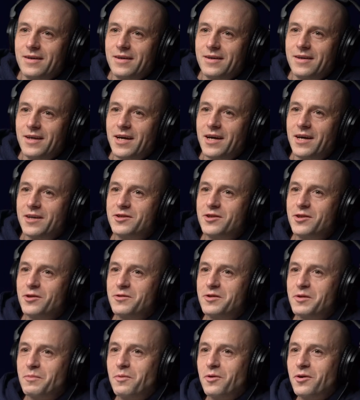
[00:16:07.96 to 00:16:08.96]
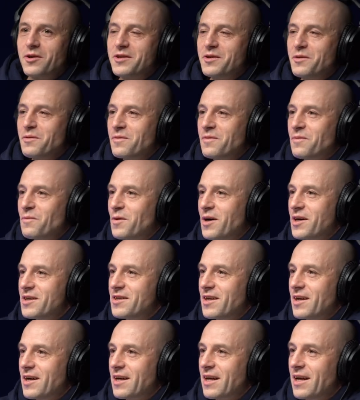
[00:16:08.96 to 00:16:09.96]
yeah choose your poison
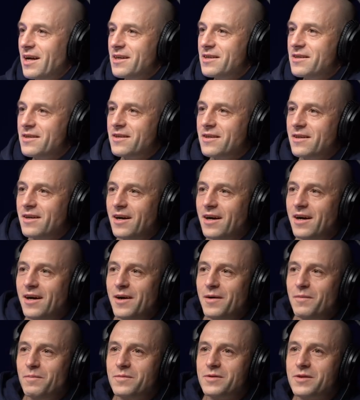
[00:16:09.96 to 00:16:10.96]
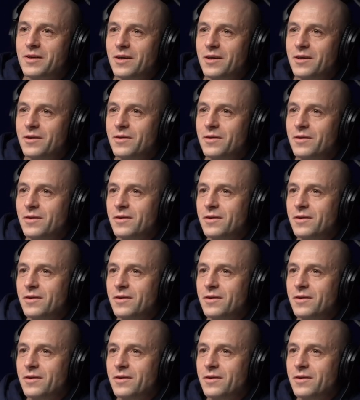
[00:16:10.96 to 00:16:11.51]
wisely i guess um, so